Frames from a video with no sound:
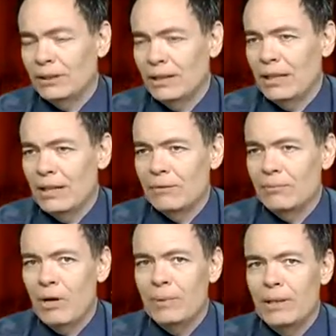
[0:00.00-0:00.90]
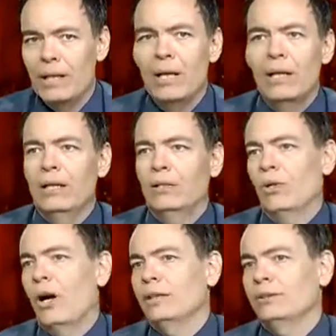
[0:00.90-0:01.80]
at any given moment, it
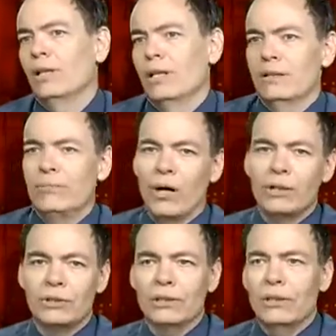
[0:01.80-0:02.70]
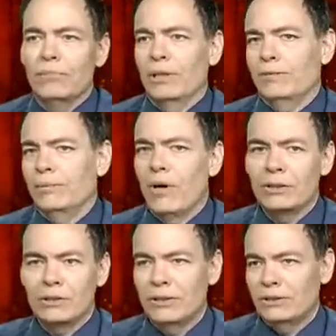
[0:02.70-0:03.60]
costs the margin, but if the
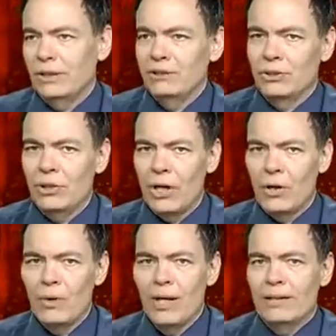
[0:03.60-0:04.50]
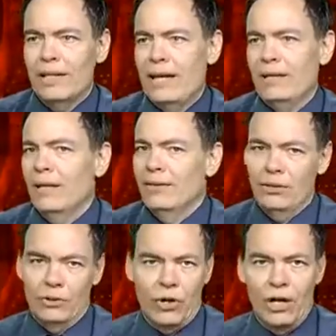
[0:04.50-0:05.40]
margin is near zero, then
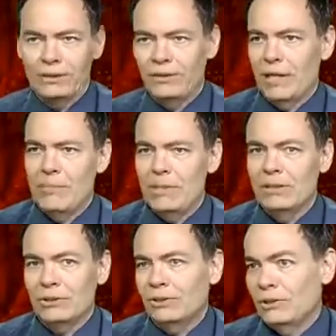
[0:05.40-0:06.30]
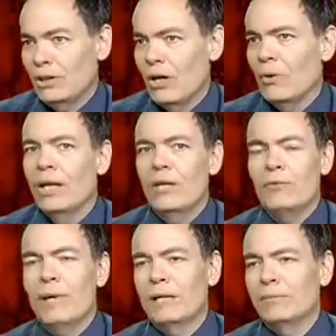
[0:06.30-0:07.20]
your cost of ammunition is zero. If
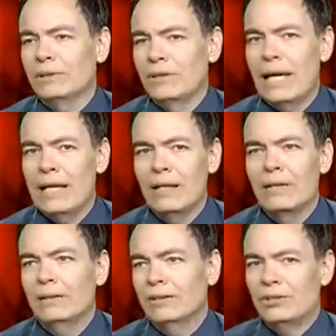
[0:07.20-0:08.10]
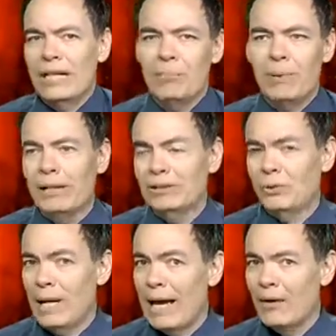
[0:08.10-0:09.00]
you make a mistake, then the state bails
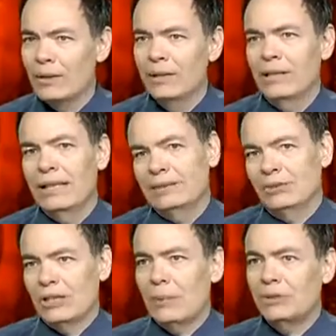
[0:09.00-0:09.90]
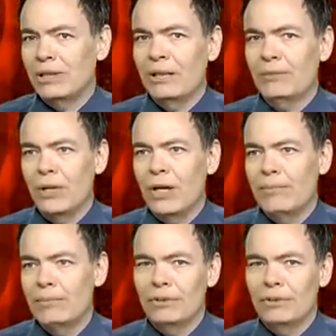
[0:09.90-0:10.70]
you out, then that's a subsidy from